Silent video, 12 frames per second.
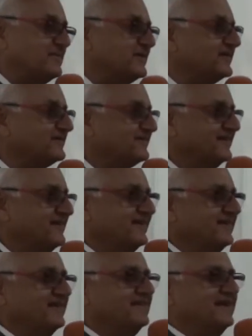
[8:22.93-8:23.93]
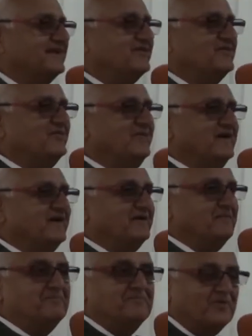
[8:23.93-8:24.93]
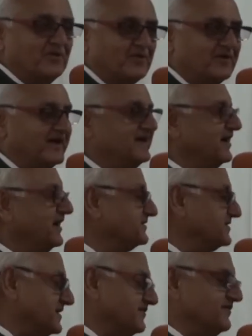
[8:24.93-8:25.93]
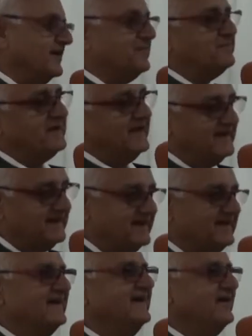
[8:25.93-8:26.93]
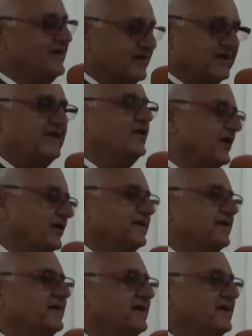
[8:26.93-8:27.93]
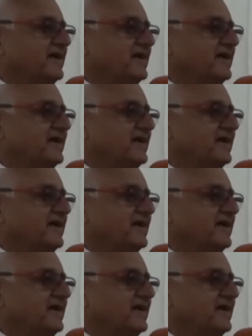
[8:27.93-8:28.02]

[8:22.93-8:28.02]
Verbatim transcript: neighbors, that we are poor and underdeveloped and on and on.